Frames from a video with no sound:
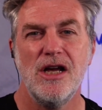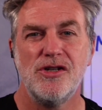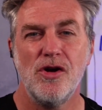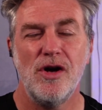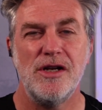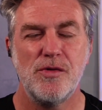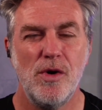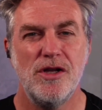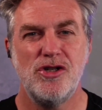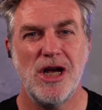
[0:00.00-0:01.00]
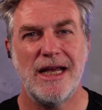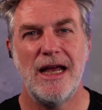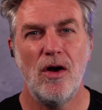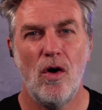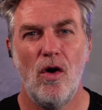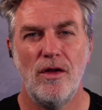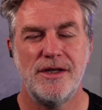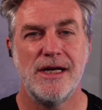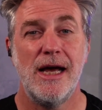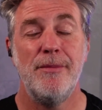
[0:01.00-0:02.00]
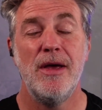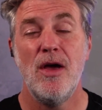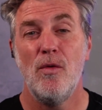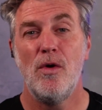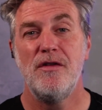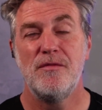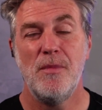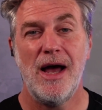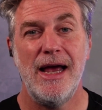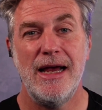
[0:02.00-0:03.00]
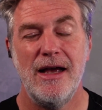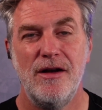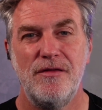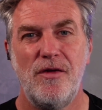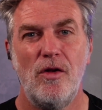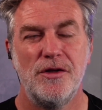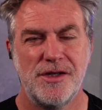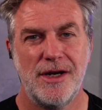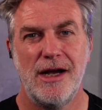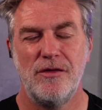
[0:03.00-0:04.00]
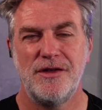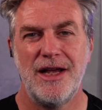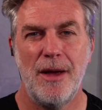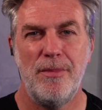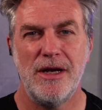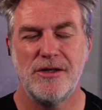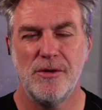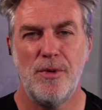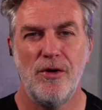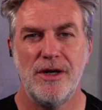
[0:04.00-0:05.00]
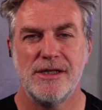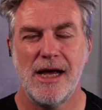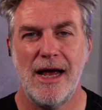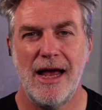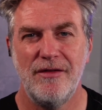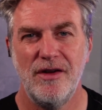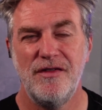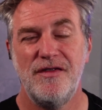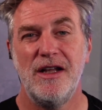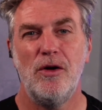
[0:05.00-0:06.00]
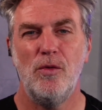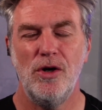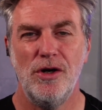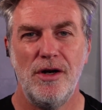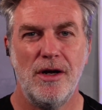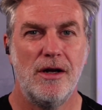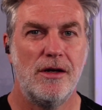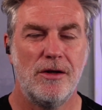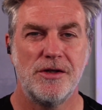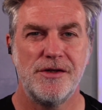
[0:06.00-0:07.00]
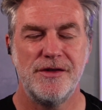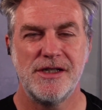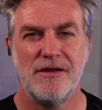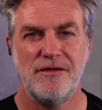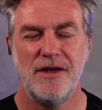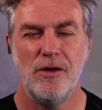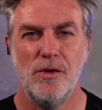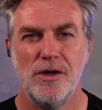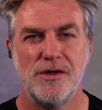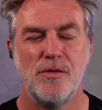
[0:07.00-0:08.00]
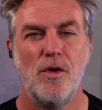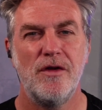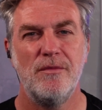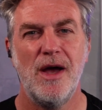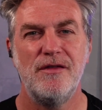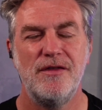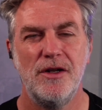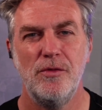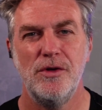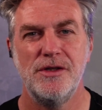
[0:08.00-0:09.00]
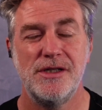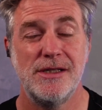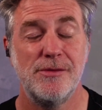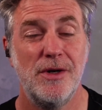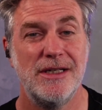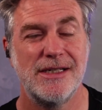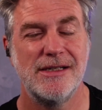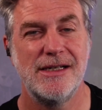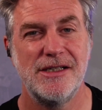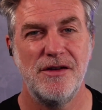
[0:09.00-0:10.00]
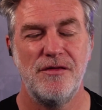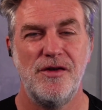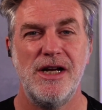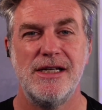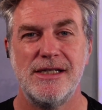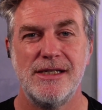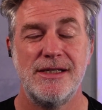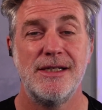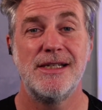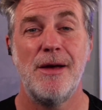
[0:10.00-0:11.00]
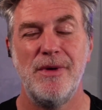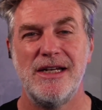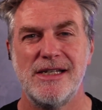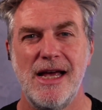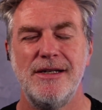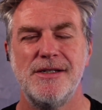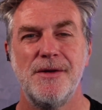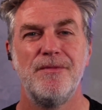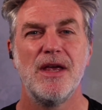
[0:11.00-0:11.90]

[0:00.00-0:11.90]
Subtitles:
So it's worth checking all the time. One of my faults that I often get picked up on is I have a filler word. Lots of us have filler words, and one of my filler words is, well, it's a phrase, is does that make sense?